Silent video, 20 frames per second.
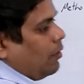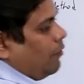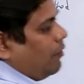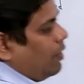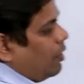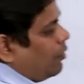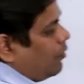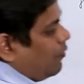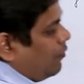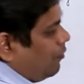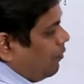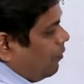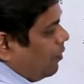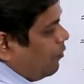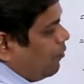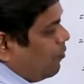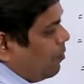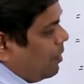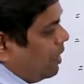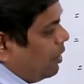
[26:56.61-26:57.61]

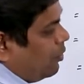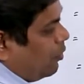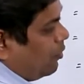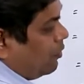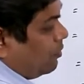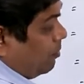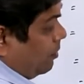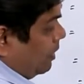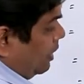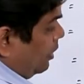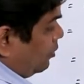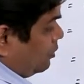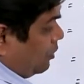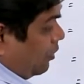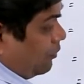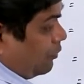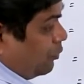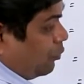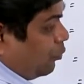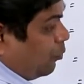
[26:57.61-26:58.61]
We've made use
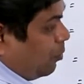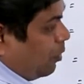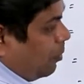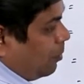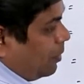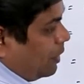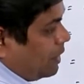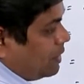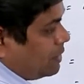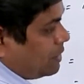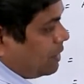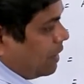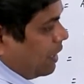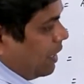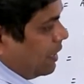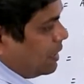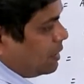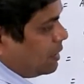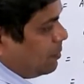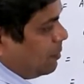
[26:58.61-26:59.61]
of two properties.
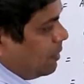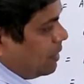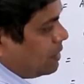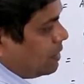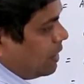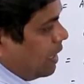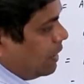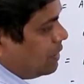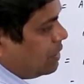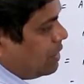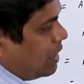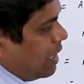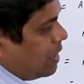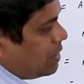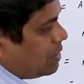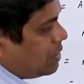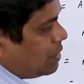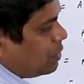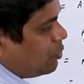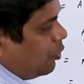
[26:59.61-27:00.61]
X plus X
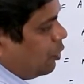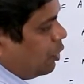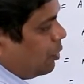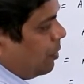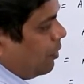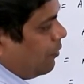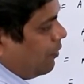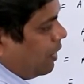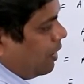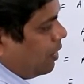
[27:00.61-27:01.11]
dash is going to be